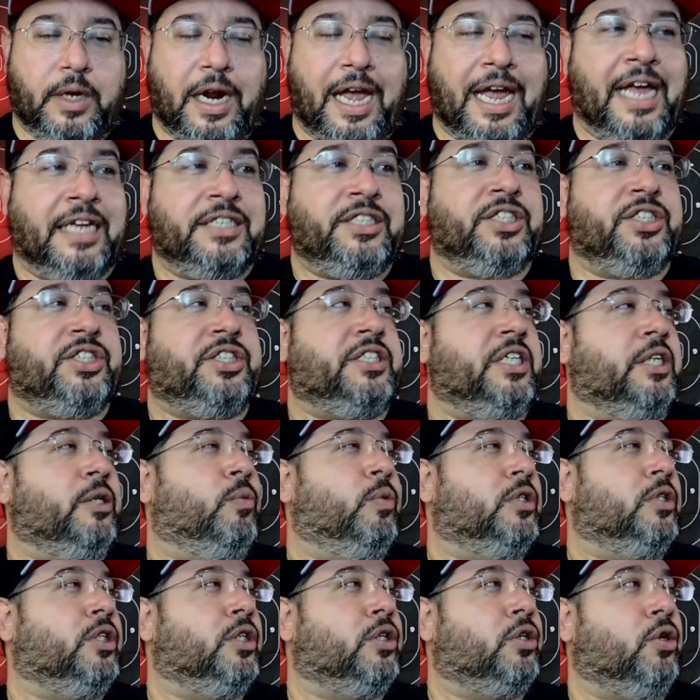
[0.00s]
I just think
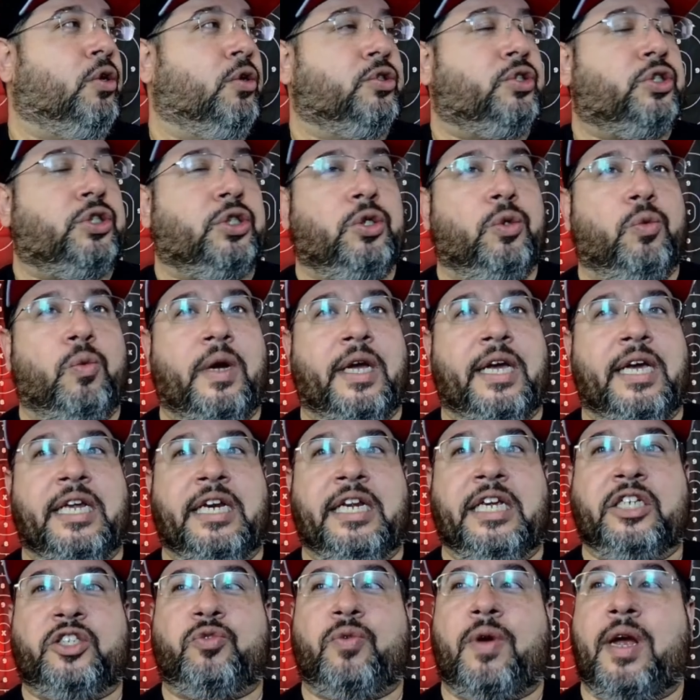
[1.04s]
with the culture you know, the way it
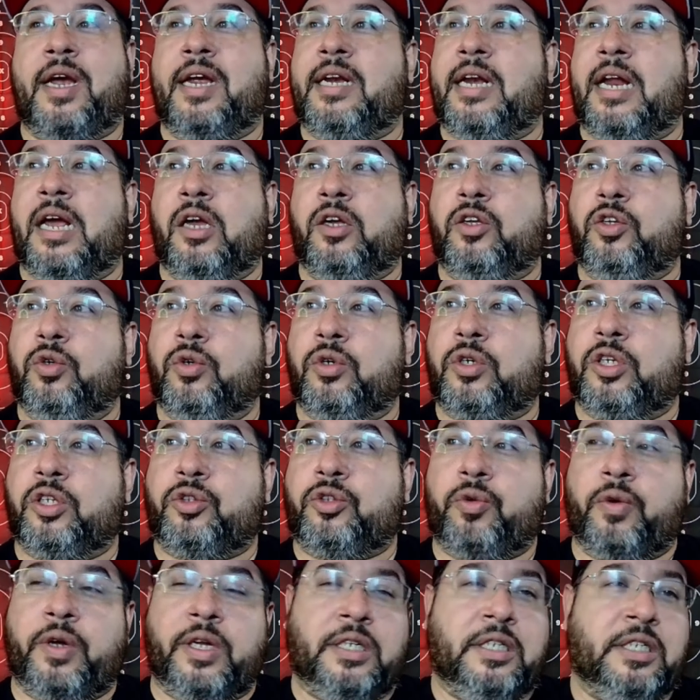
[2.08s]
is right now, you
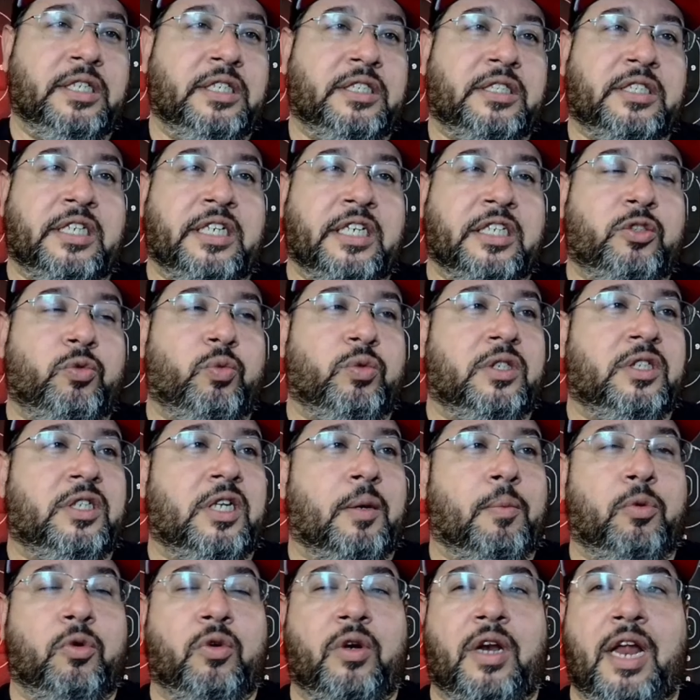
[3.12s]
could threaten these kids with
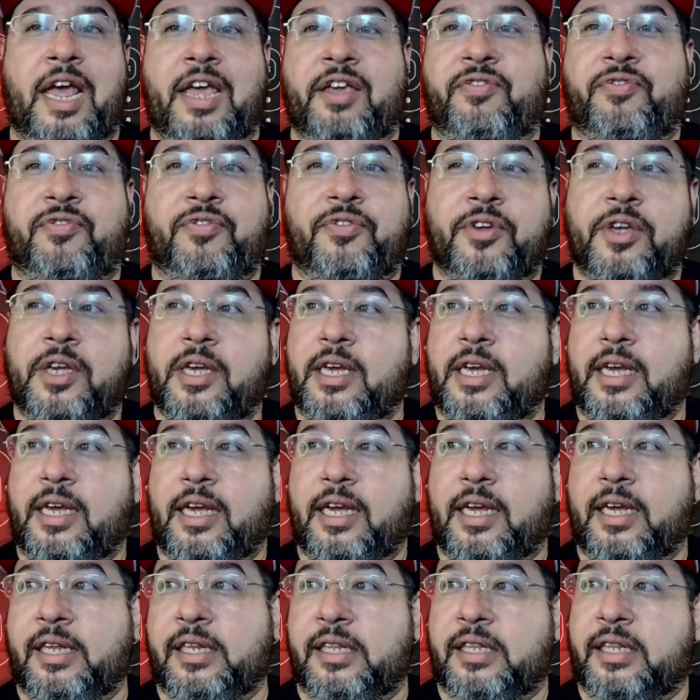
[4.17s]
double life
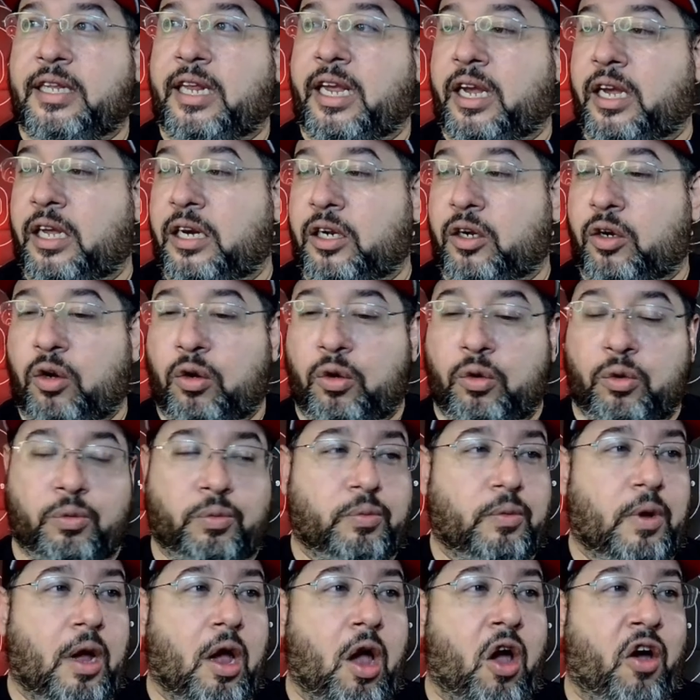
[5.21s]
and they're going to go
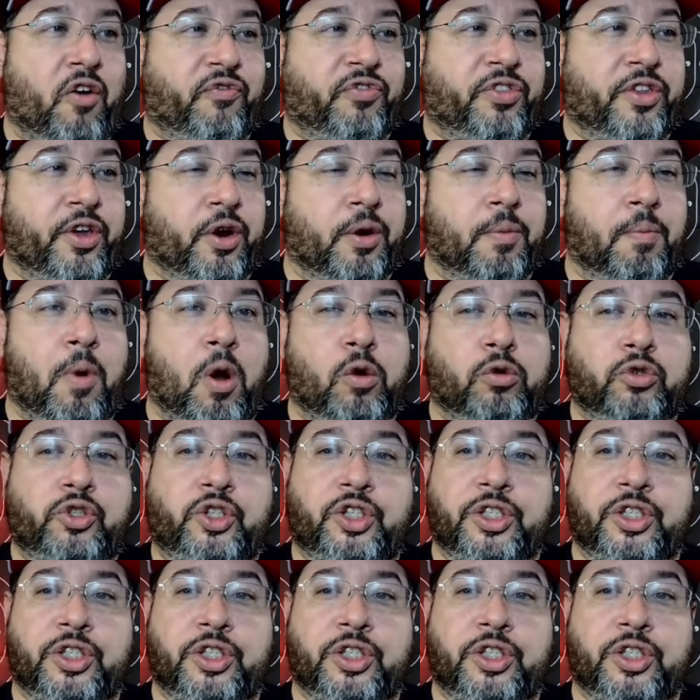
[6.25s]
off. But you know what?